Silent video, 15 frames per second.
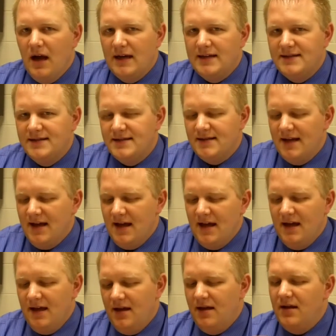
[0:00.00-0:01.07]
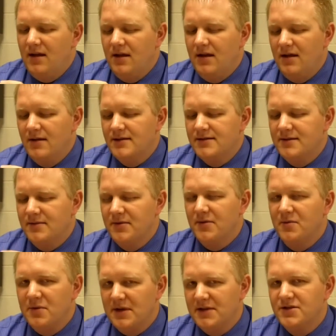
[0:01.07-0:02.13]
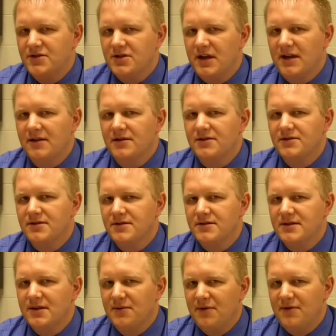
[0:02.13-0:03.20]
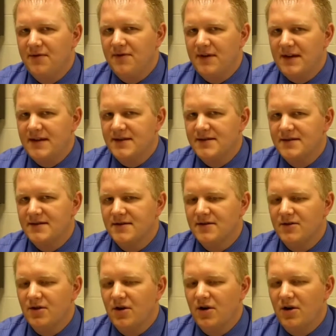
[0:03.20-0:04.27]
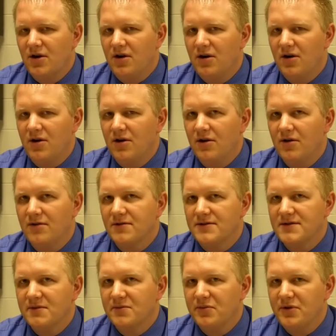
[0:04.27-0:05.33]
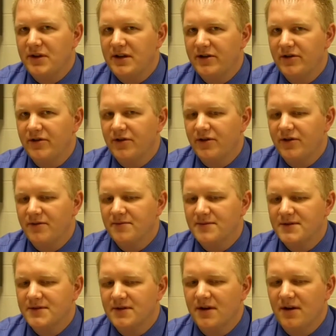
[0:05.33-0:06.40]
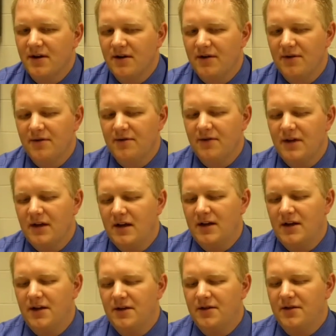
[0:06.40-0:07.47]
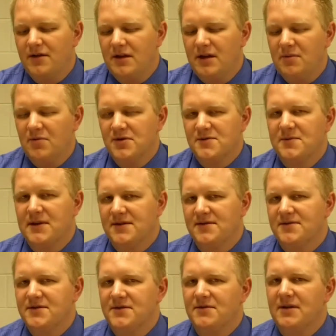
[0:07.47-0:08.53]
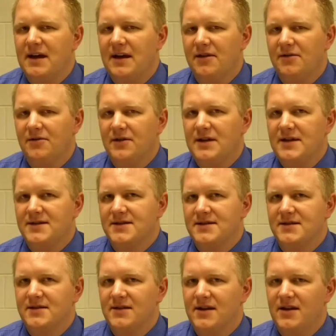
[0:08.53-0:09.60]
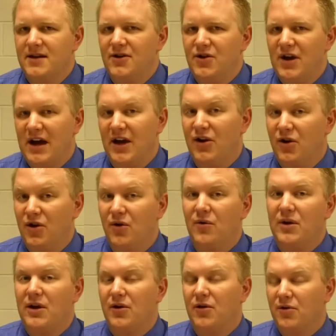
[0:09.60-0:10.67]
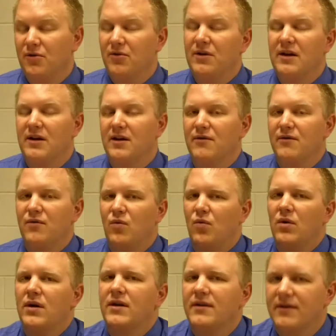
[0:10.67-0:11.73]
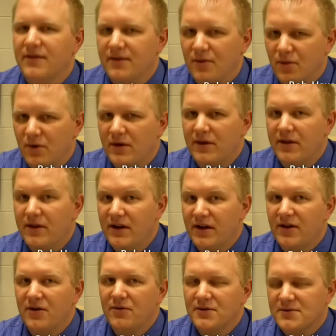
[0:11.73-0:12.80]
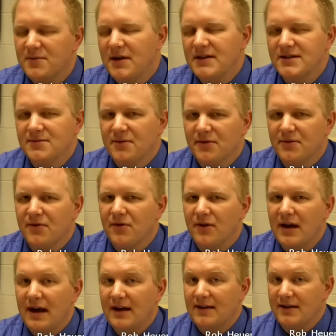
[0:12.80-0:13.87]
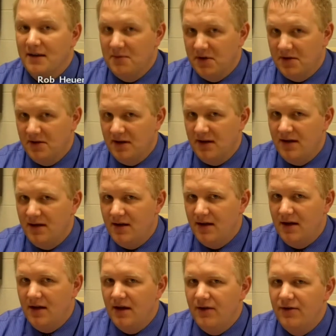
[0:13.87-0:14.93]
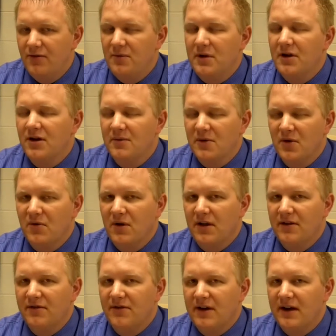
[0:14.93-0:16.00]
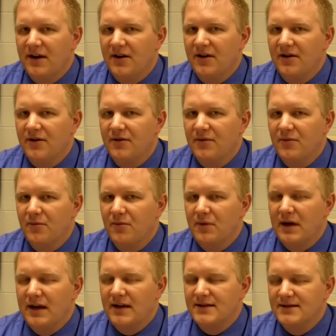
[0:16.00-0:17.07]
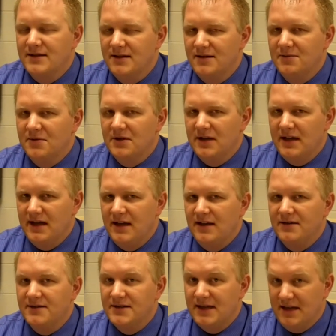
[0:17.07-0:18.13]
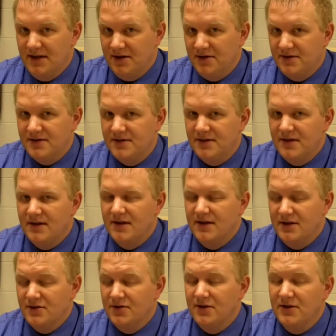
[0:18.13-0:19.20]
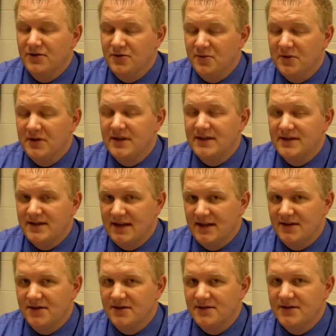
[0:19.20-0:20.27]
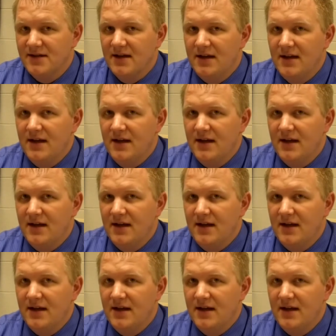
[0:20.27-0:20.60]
I'd say some of the biggest challenges that we face are simply in terms of the prospective student athletes not knowing early enough what they're responsible for academically to become a qualifier by NCAA standards, initial eligibility standards.